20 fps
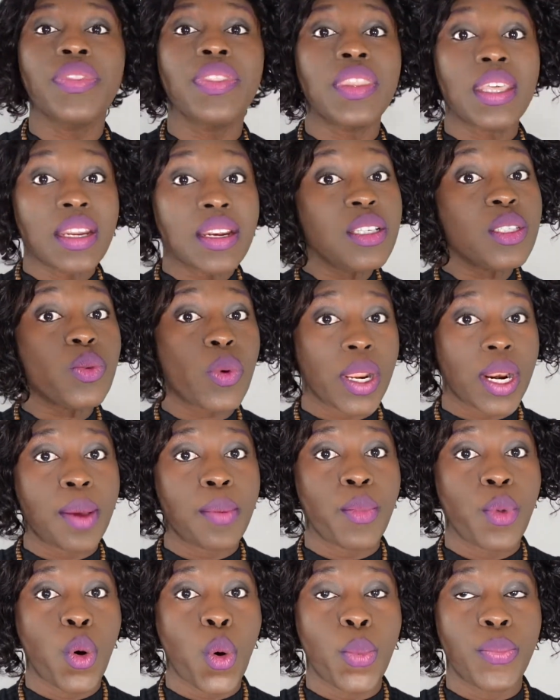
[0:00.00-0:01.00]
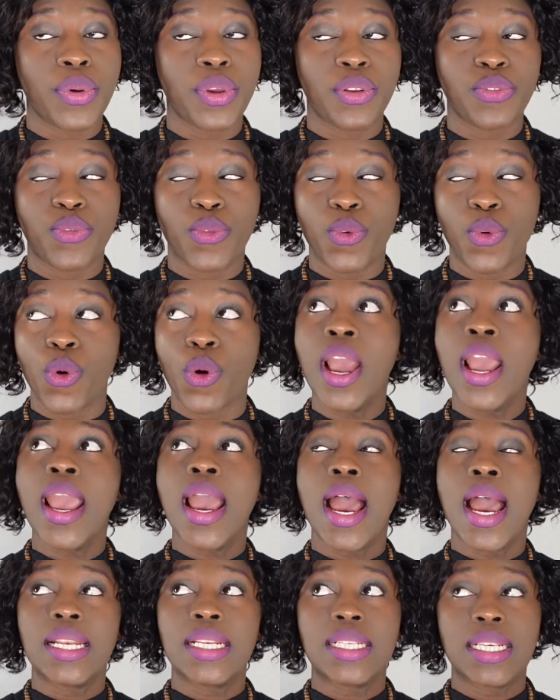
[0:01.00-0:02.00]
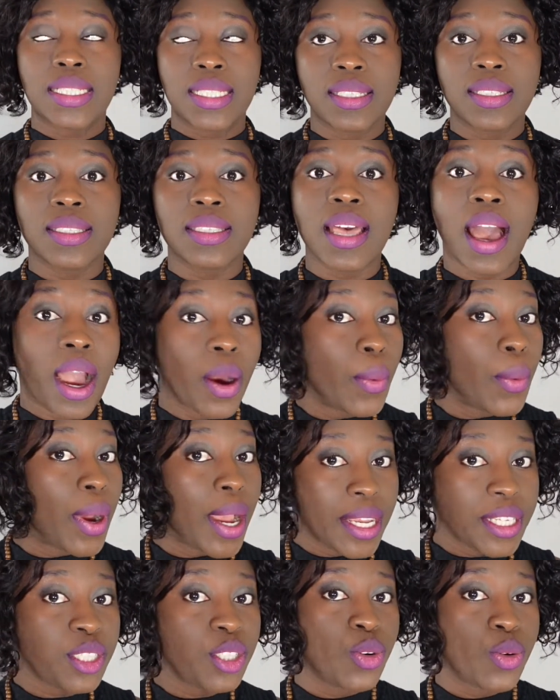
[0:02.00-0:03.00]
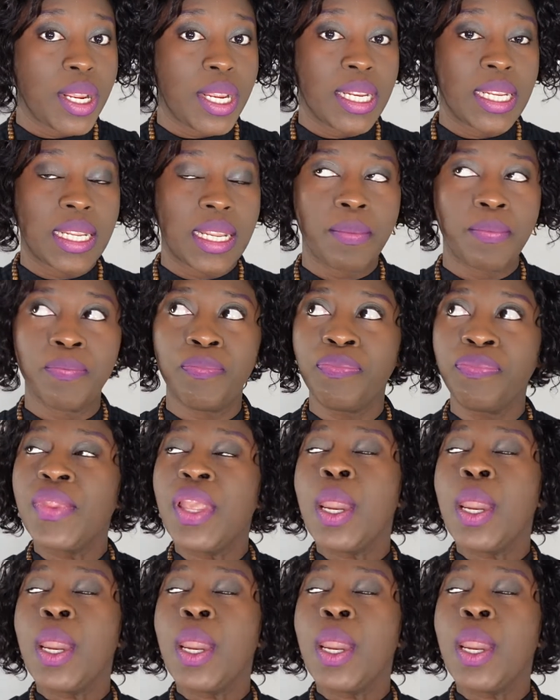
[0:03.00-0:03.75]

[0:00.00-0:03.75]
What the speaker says: That is what I'm hoping for, and that is how I train them.